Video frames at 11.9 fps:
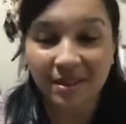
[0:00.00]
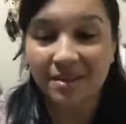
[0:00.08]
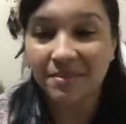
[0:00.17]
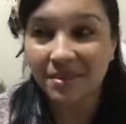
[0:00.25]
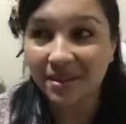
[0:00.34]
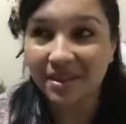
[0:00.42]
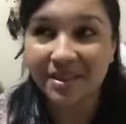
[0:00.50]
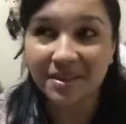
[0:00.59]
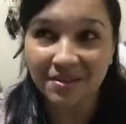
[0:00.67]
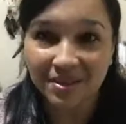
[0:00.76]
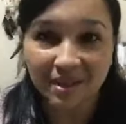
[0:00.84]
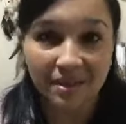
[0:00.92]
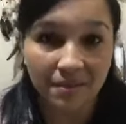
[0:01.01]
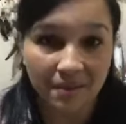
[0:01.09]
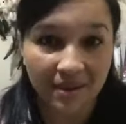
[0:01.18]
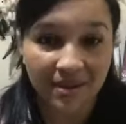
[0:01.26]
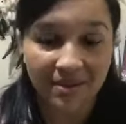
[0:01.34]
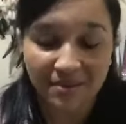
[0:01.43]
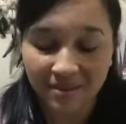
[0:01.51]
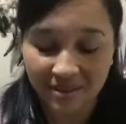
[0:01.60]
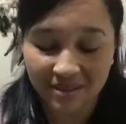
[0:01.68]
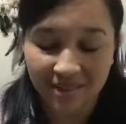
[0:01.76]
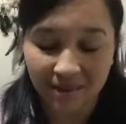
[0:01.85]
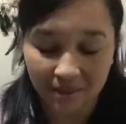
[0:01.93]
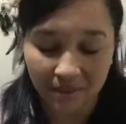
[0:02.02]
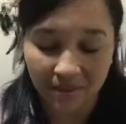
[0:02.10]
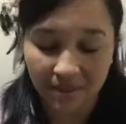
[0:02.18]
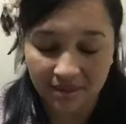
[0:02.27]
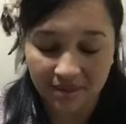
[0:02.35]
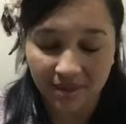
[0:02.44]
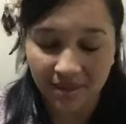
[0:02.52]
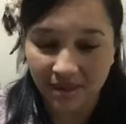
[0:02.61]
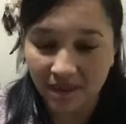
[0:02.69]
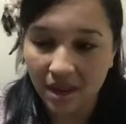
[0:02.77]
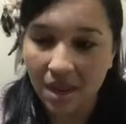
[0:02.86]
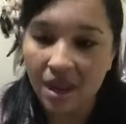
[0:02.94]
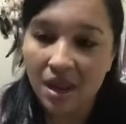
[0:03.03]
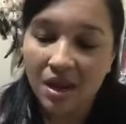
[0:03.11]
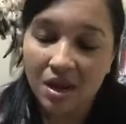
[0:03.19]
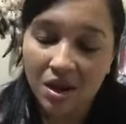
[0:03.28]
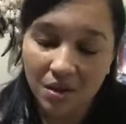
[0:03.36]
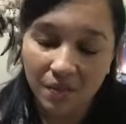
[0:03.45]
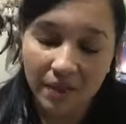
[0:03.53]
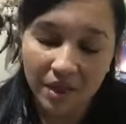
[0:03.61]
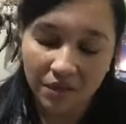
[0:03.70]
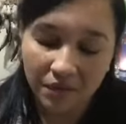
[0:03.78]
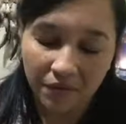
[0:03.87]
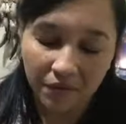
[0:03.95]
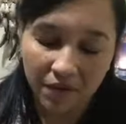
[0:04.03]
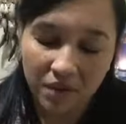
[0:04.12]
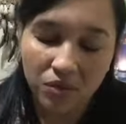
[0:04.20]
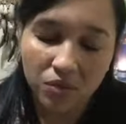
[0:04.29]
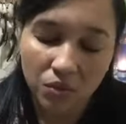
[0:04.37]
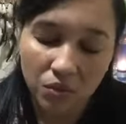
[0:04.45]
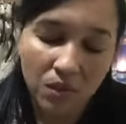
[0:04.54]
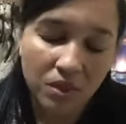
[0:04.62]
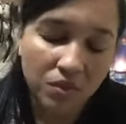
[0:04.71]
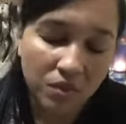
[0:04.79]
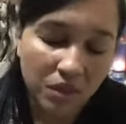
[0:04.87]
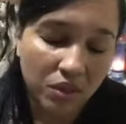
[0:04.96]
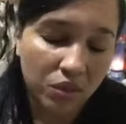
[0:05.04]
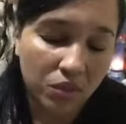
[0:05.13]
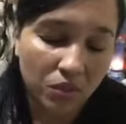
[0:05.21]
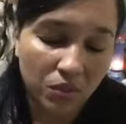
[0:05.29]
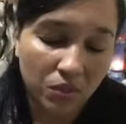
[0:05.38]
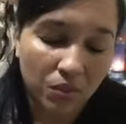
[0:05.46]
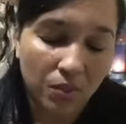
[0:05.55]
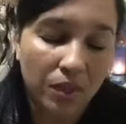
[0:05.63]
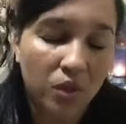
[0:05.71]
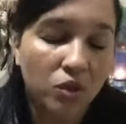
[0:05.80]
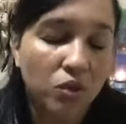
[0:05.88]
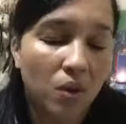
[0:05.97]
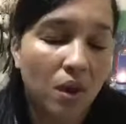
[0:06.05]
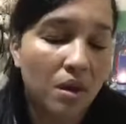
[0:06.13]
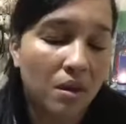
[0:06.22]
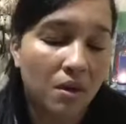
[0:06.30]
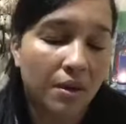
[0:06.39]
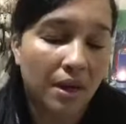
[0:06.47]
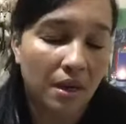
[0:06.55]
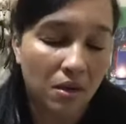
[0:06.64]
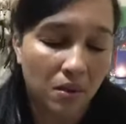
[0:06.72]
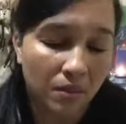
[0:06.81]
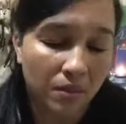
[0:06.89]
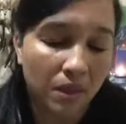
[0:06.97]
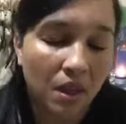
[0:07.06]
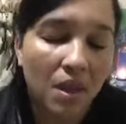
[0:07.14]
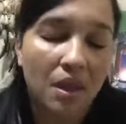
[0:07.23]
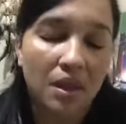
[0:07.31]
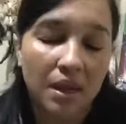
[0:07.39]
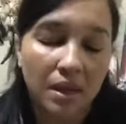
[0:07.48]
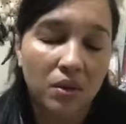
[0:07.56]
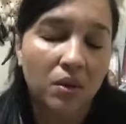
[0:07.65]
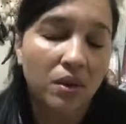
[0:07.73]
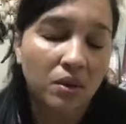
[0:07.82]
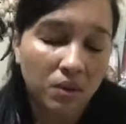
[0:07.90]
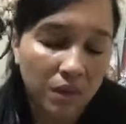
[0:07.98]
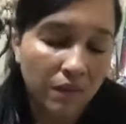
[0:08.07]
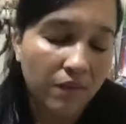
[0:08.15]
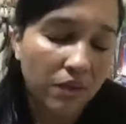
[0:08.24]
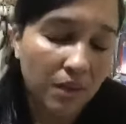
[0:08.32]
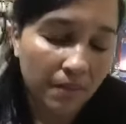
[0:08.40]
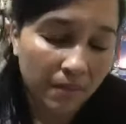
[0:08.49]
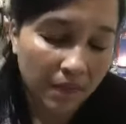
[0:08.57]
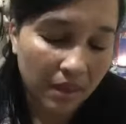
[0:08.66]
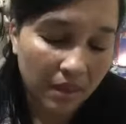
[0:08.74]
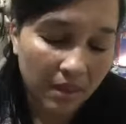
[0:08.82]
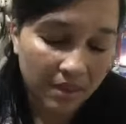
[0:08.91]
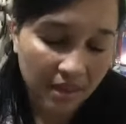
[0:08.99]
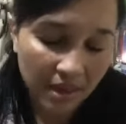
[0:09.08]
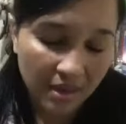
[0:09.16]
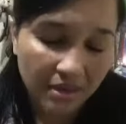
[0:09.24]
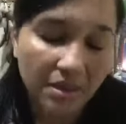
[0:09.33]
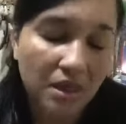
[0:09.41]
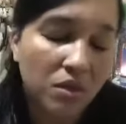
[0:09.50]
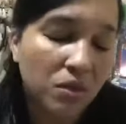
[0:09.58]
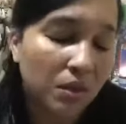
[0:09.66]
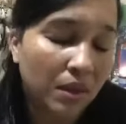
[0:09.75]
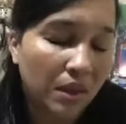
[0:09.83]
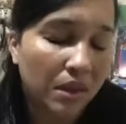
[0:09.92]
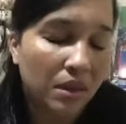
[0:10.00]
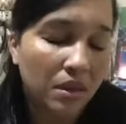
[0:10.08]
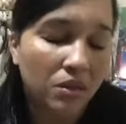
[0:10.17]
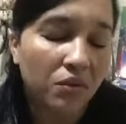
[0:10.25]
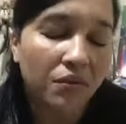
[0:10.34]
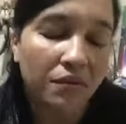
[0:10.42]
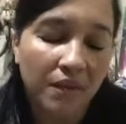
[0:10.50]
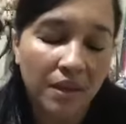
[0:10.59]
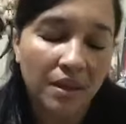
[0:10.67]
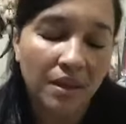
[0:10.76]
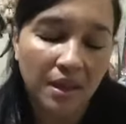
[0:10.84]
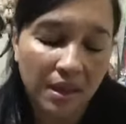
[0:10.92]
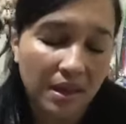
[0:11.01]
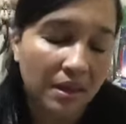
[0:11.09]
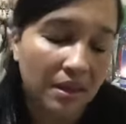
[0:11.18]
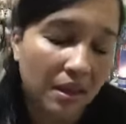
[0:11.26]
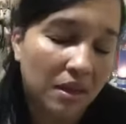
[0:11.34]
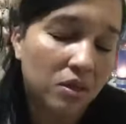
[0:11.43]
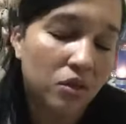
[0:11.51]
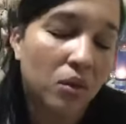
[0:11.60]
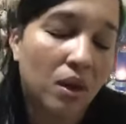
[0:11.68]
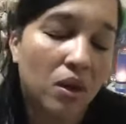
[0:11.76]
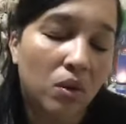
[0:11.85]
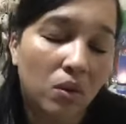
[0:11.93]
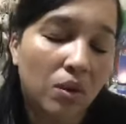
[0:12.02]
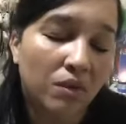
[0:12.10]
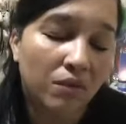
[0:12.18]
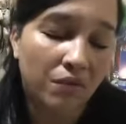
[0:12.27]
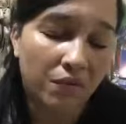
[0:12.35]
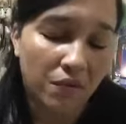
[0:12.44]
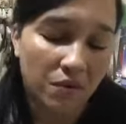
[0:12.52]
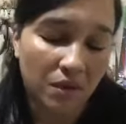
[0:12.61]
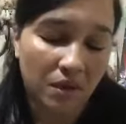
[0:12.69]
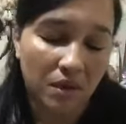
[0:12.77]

I'm gonna tell you exactly what they're saying. Not be afraid to do what you need to do because you are not alone. They are going to give you the sign that you need to find the healing that you are looking for.